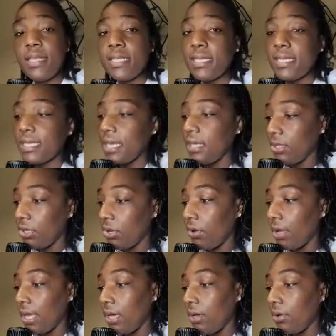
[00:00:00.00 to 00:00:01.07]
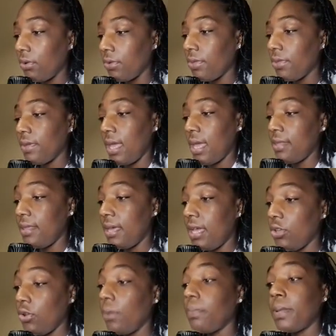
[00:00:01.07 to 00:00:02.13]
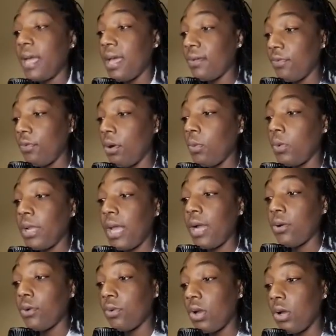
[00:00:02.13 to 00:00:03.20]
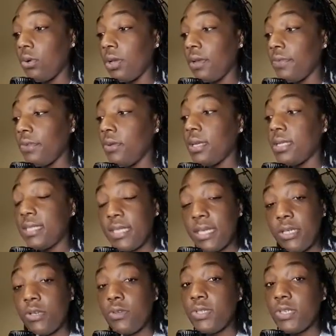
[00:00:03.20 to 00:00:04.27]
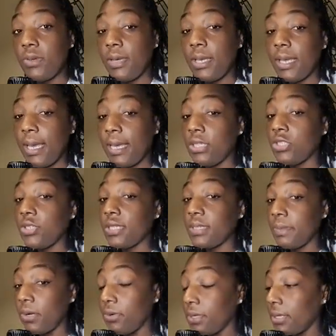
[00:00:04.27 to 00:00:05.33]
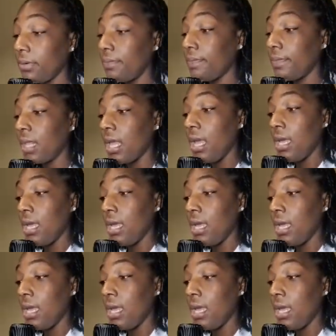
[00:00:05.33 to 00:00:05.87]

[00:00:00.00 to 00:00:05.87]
This is killing your health, and that your platform will not grow if you continue to engage in smoking.